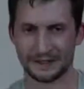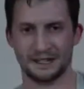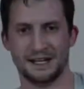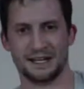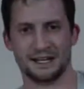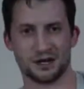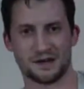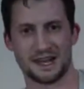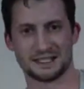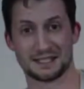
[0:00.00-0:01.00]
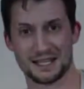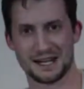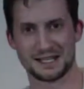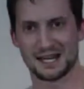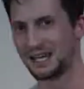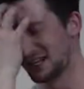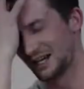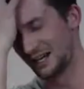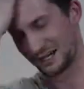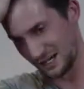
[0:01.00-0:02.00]
You know, that descent, the
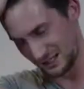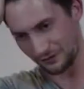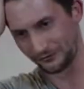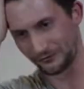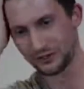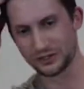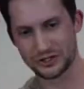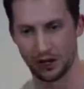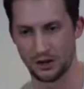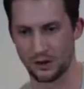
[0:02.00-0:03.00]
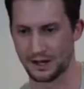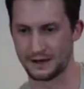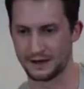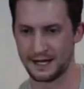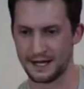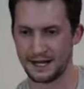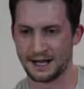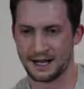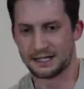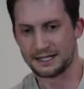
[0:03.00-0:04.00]
keto flu. So
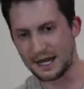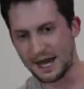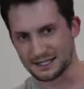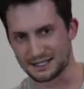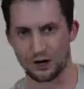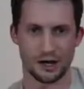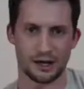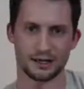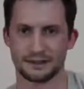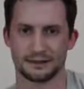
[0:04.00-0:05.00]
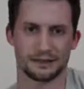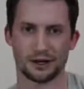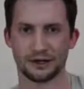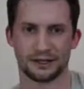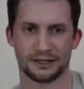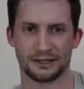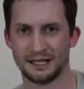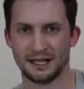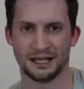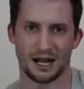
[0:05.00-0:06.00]
yeah, so you know,
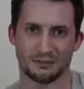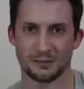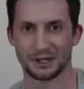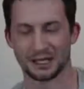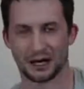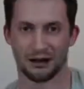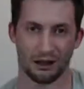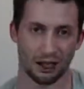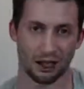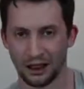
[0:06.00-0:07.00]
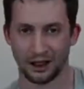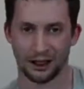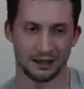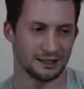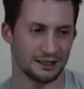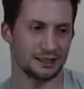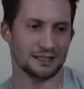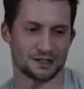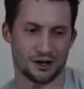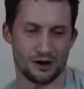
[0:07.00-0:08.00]
I'm a bit like, so
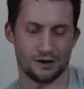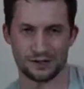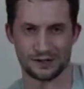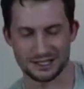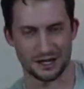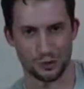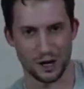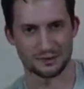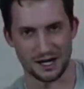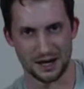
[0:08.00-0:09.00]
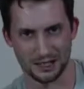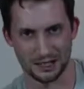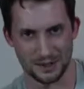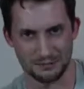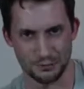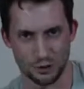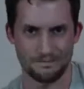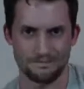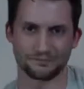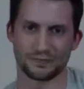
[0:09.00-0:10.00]
hopefully this kind of wakes me up a little bit more.
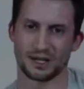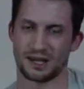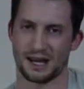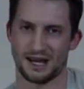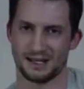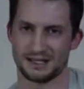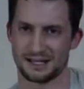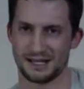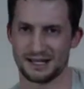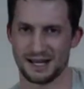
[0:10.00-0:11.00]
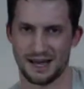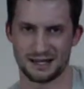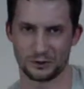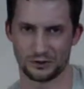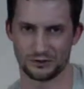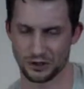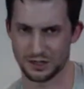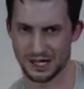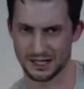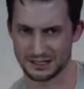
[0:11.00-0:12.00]
And yeah, then we're off to go and get
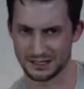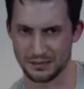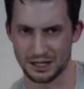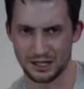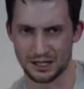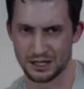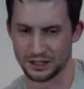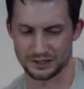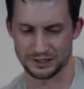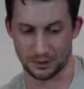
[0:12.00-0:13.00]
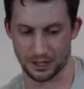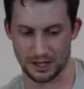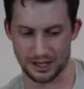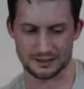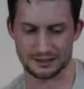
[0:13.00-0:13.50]
some supplies